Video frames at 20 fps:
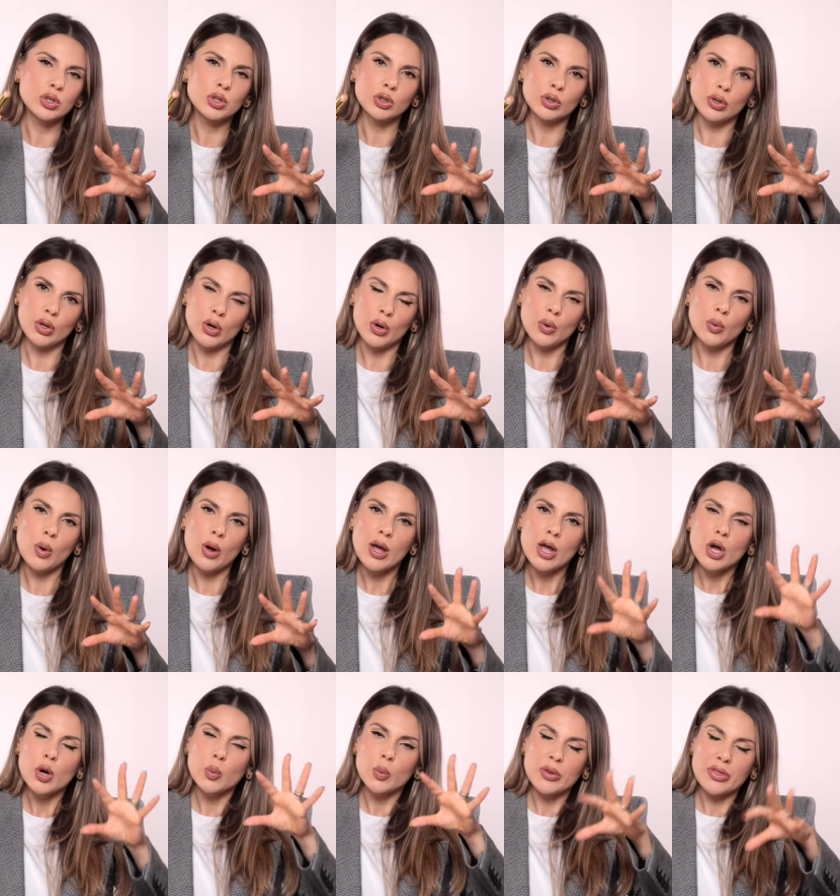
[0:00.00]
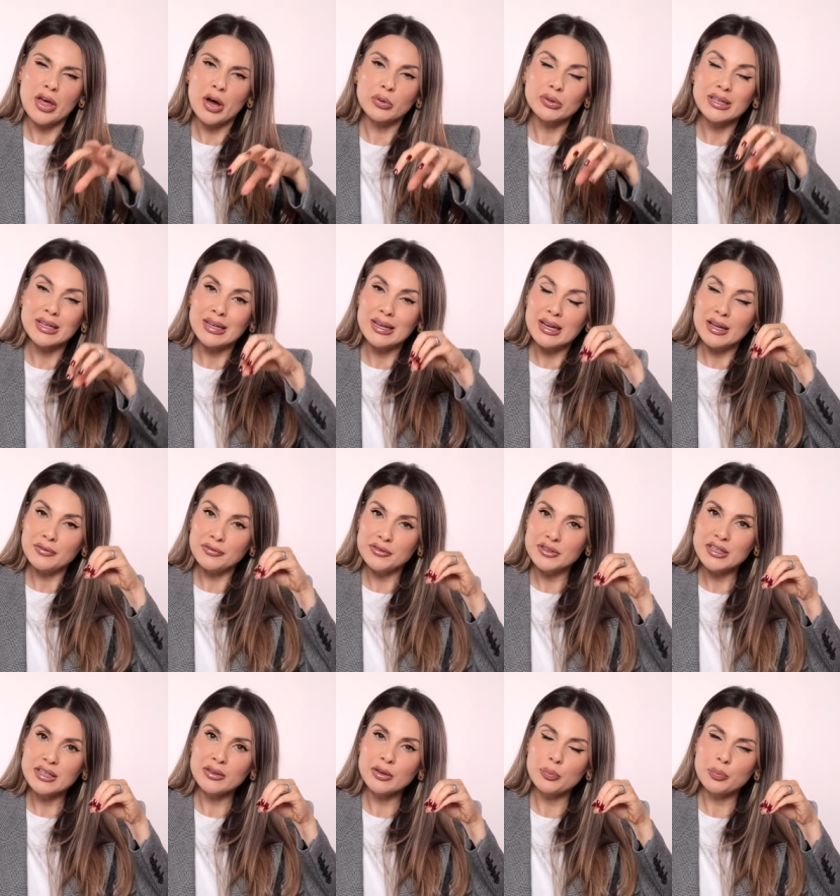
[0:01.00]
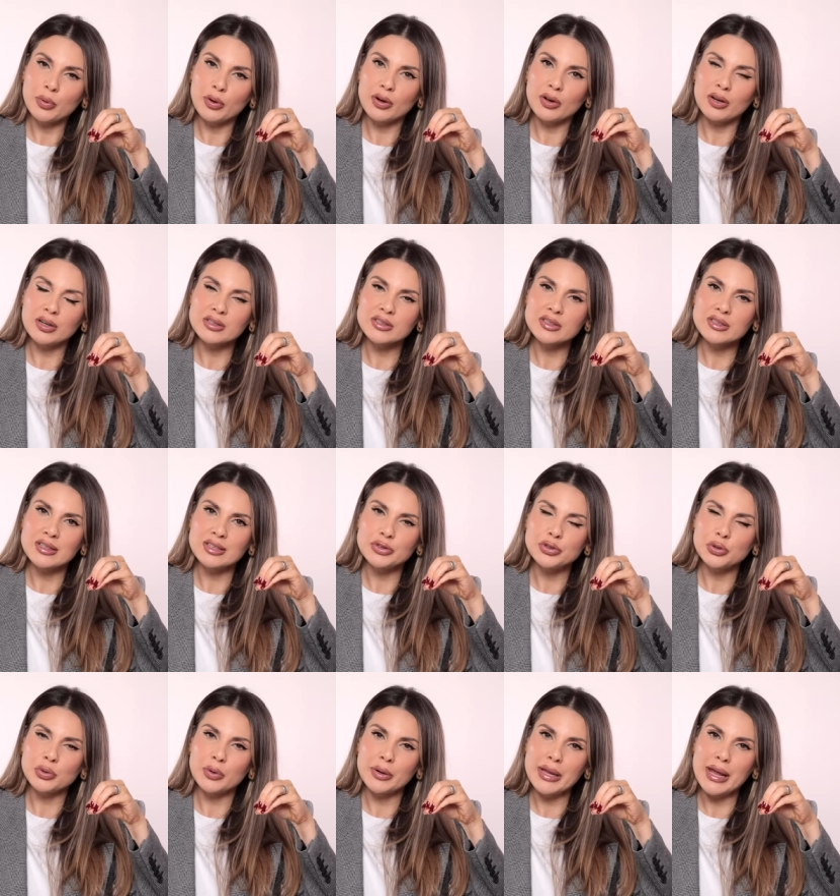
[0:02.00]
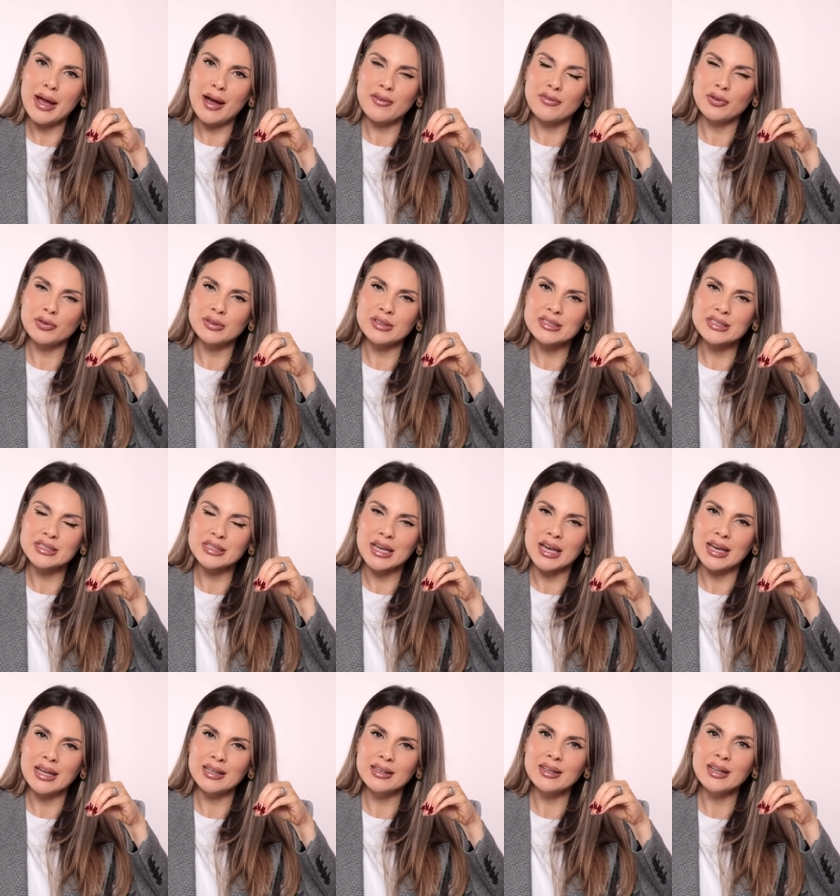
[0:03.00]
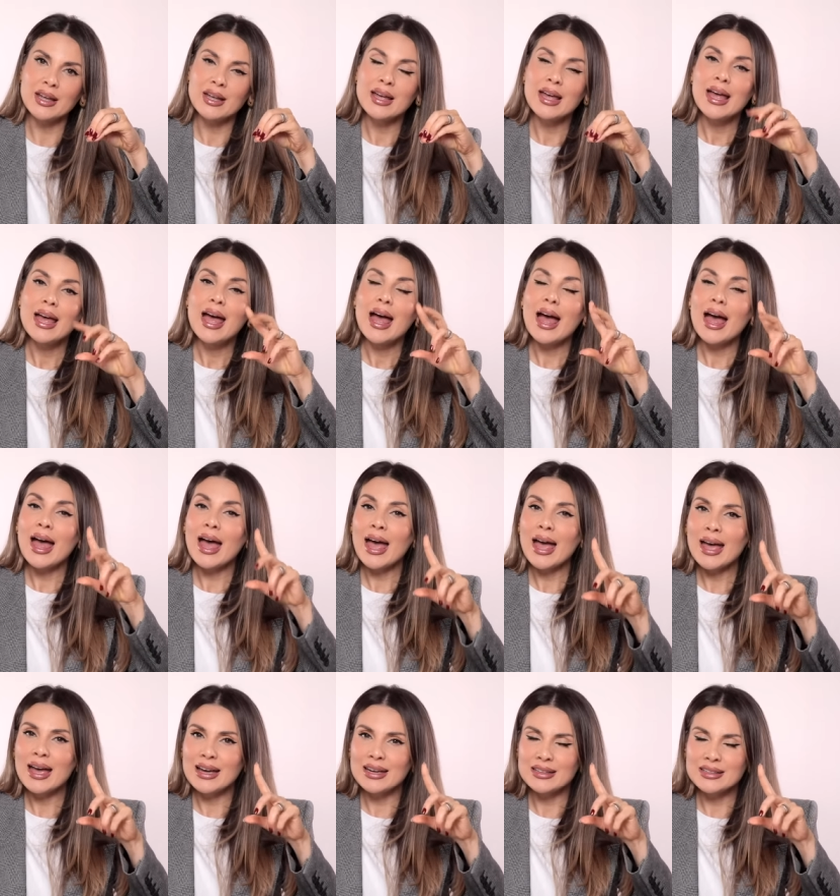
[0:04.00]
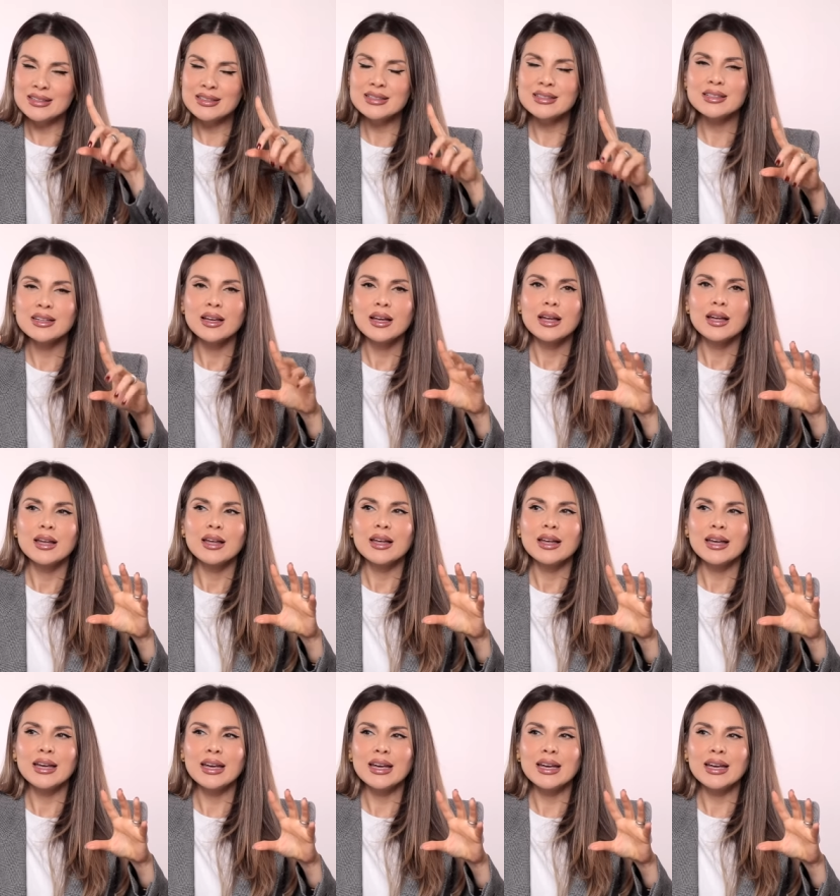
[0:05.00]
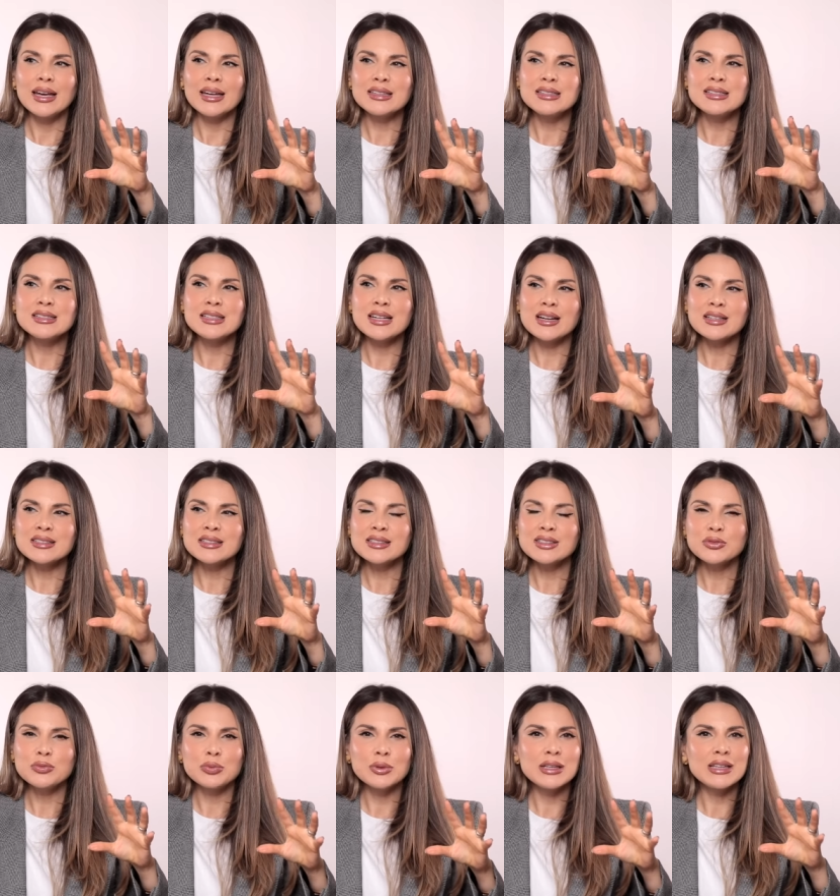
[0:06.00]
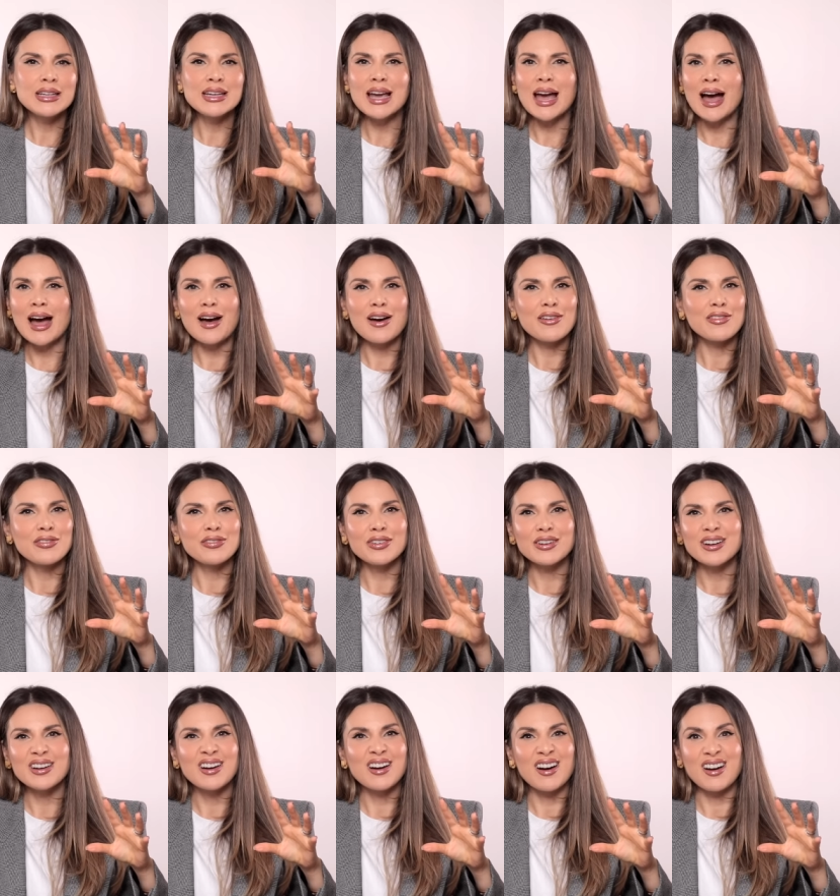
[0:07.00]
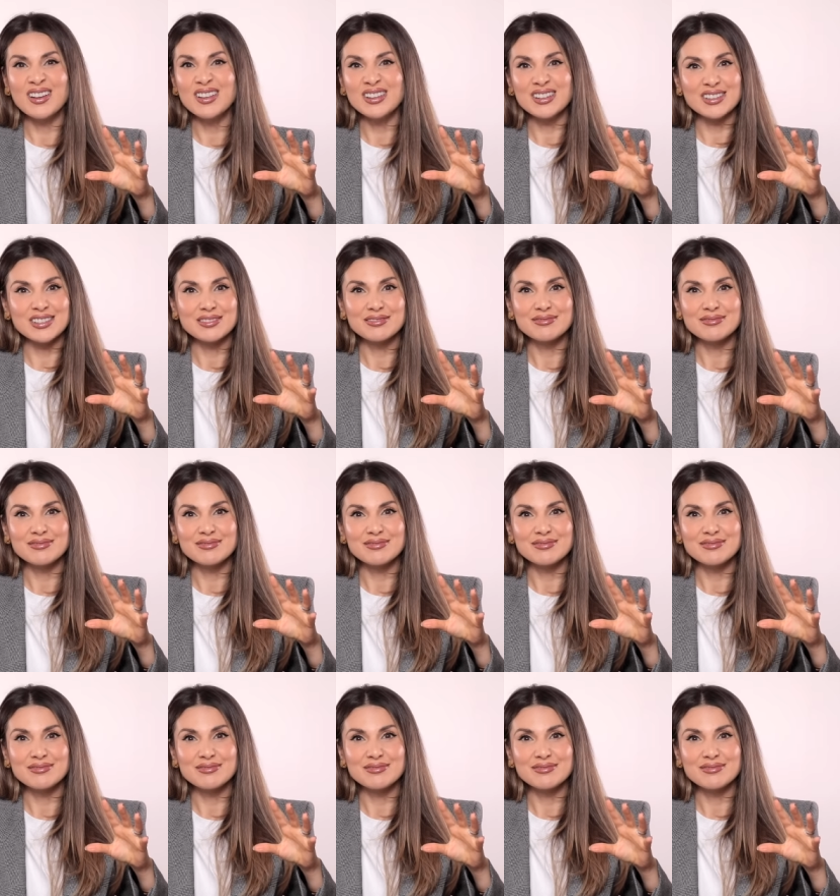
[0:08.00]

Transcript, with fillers: glow without lifting the product that you already have on the skin, and it doesn't really have color,